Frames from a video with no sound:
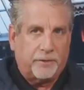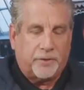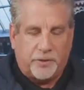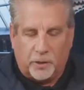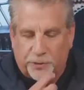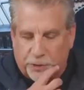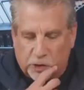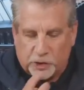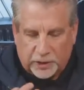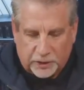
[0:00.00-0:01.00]
To deal with
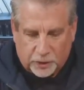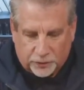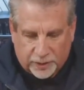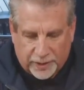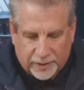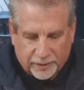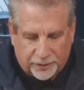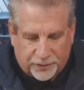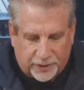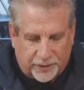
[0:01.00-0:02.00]
social issues.
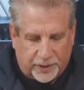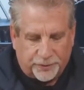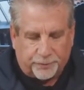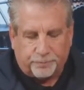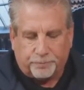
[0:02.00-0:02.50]
Listen to this.